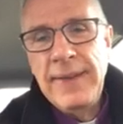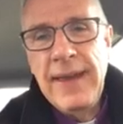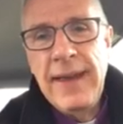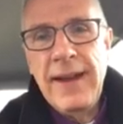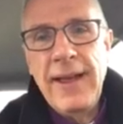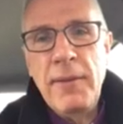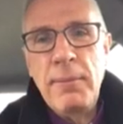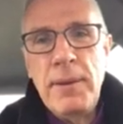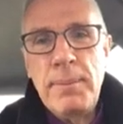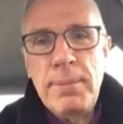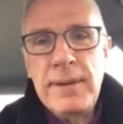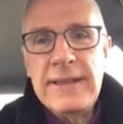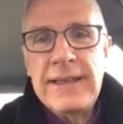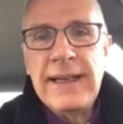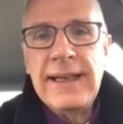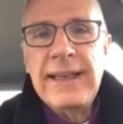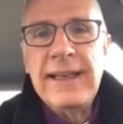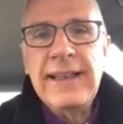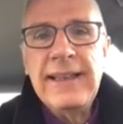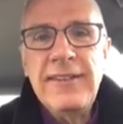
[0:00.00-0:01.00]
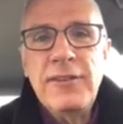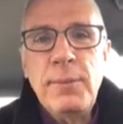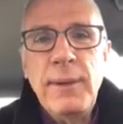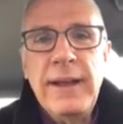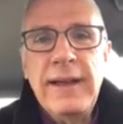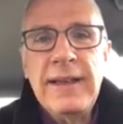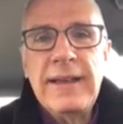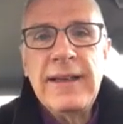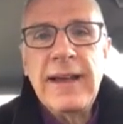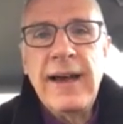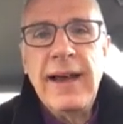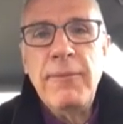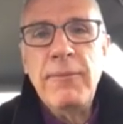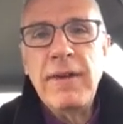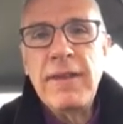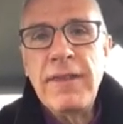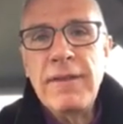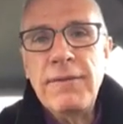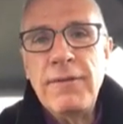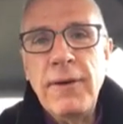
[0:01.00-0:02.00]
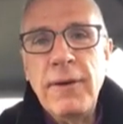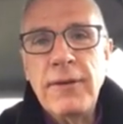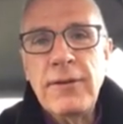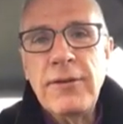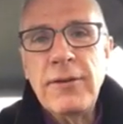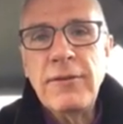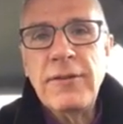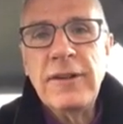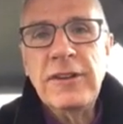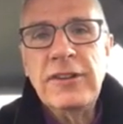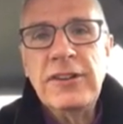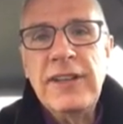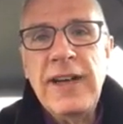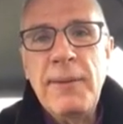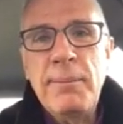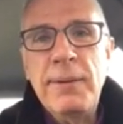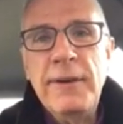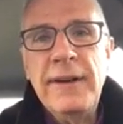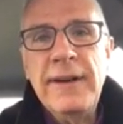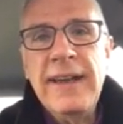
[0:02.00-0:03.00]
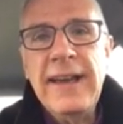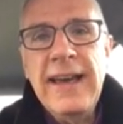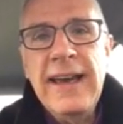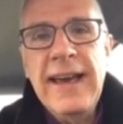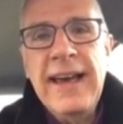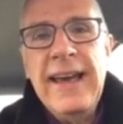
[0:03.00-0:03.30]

and I'll be particularly spending time with the folks of Good Shepherd